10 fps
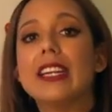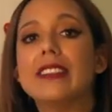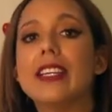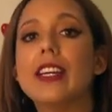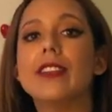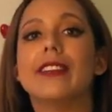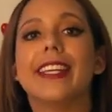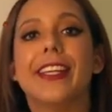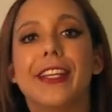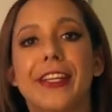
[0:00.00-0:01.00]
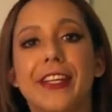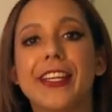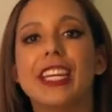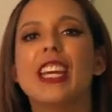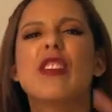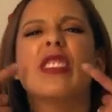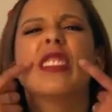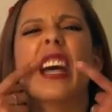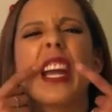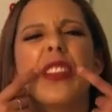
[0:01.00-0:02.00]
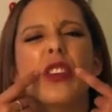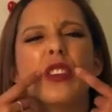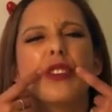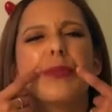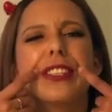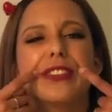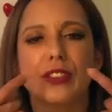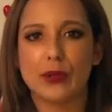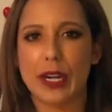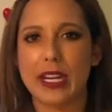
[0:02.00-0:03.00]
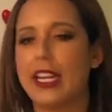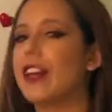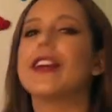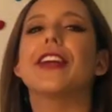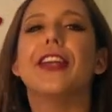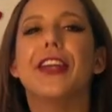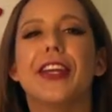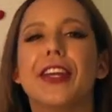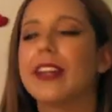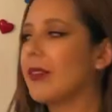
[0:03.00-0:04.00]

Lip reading: says I. You have to tighten those muscles right here. I.